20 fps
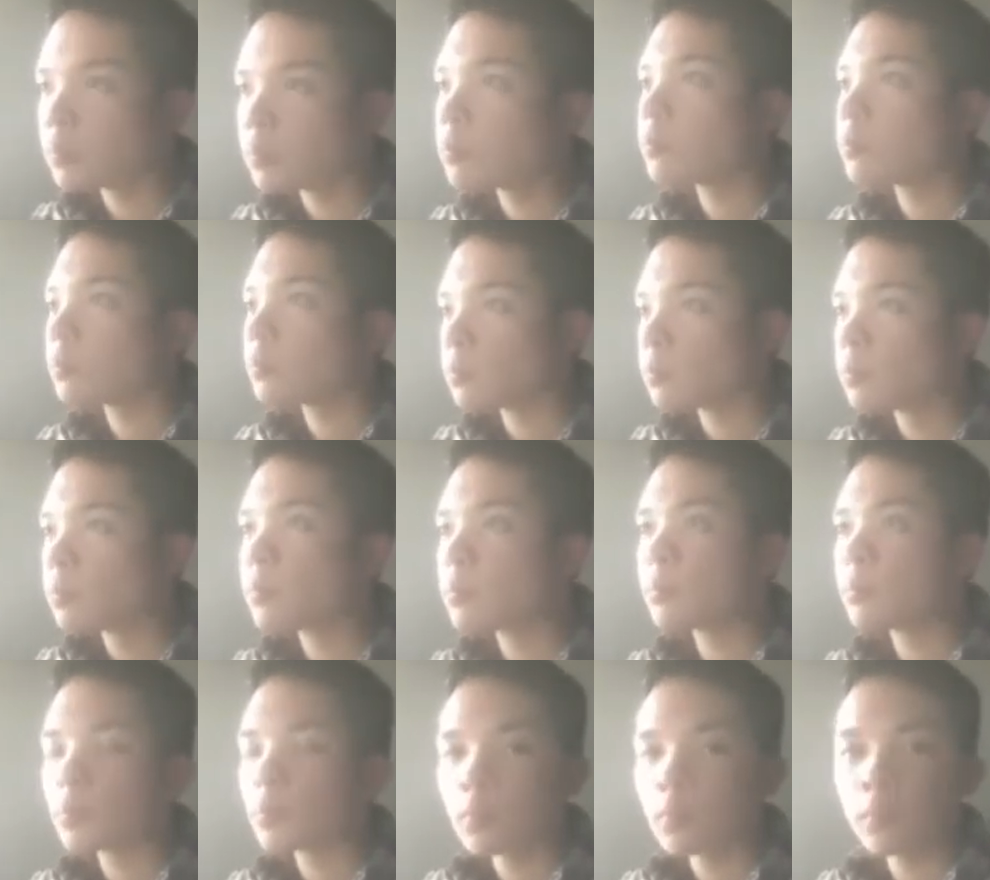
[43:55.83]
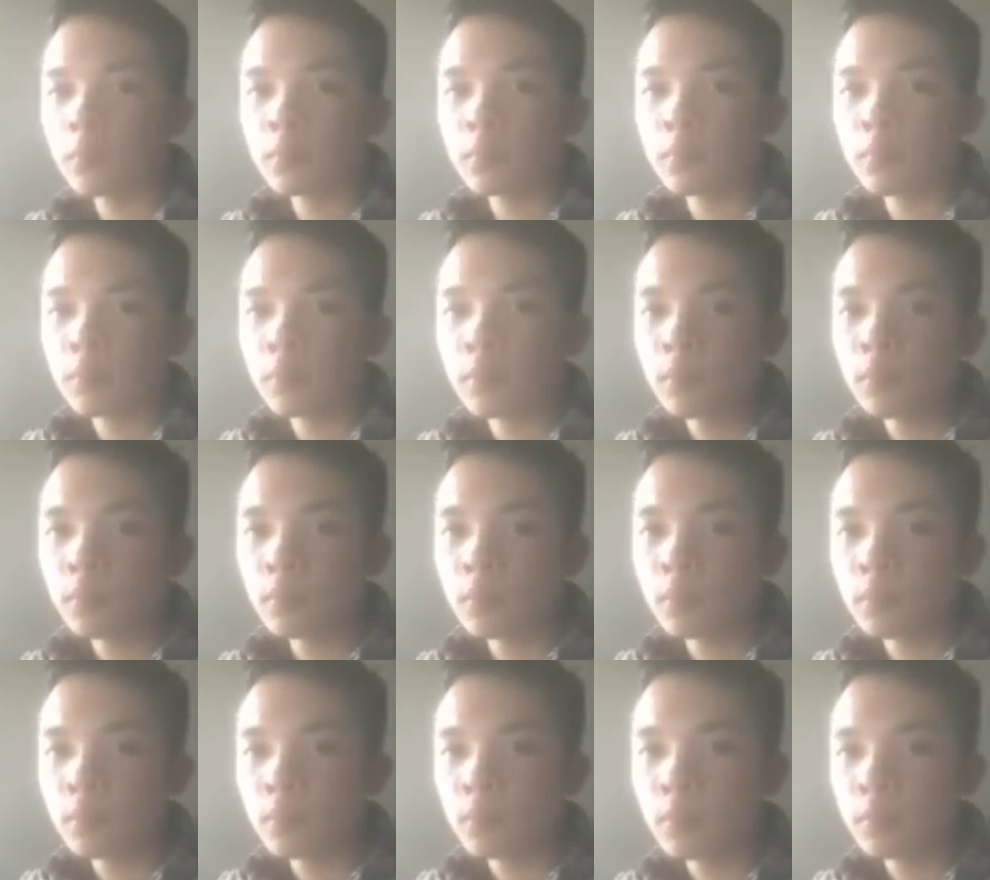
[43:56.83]

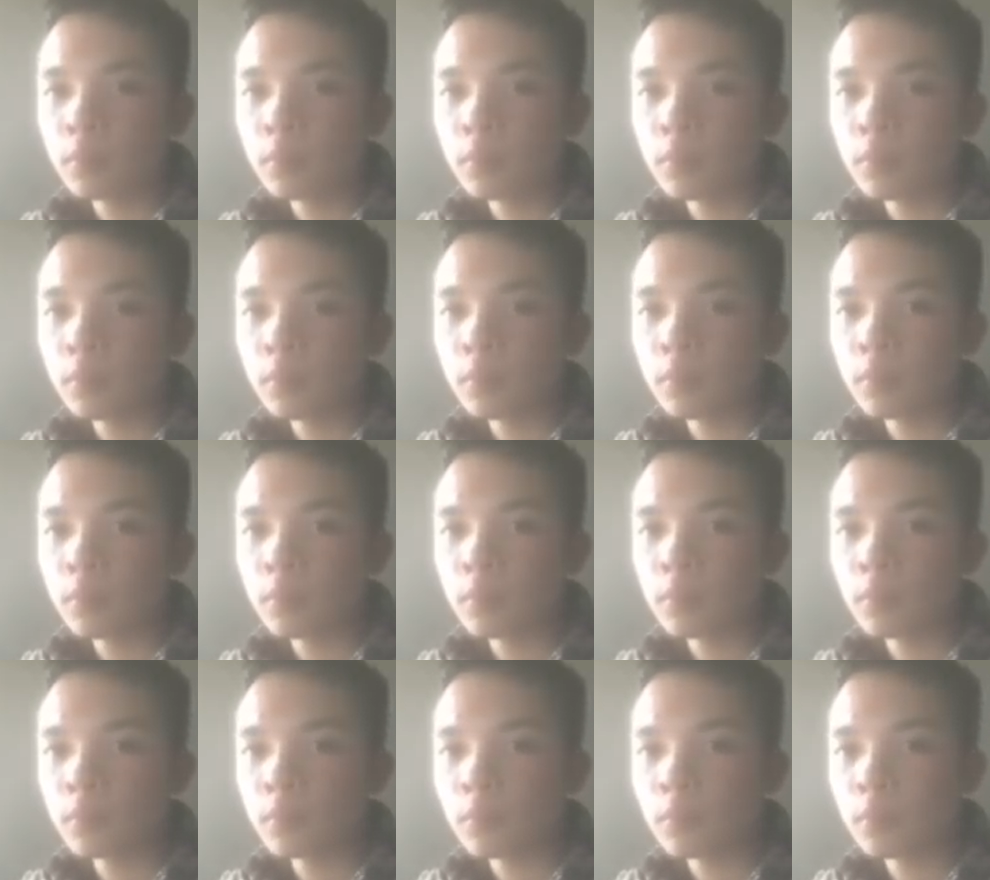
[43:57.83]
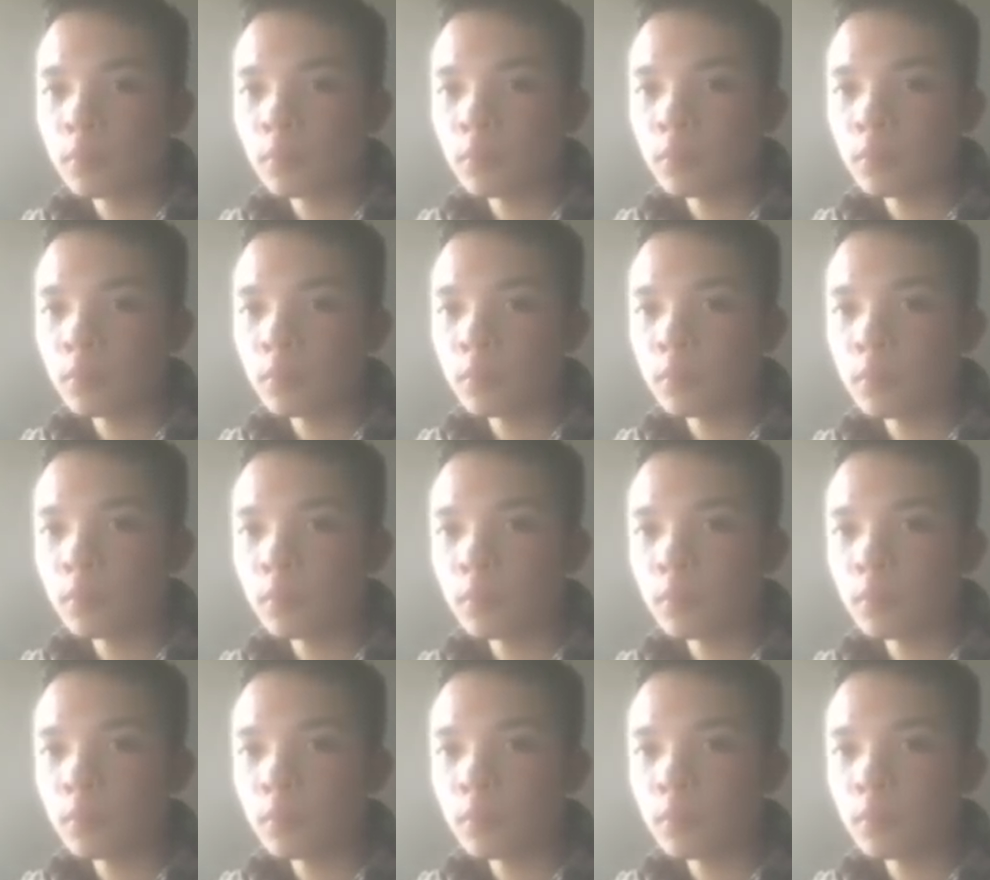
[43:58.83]
[no speech]